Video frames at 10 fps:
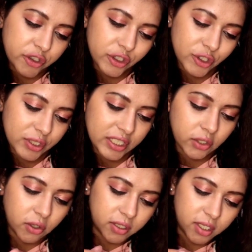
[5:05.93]

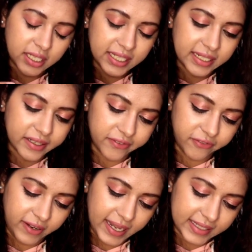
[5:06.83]
unicorn-y
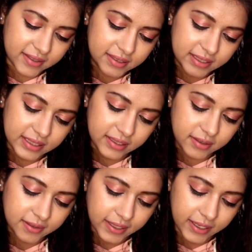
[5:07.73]
reflex in
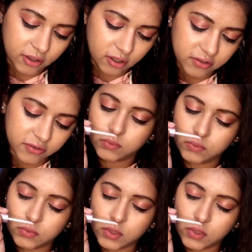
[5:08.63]
it, kind of.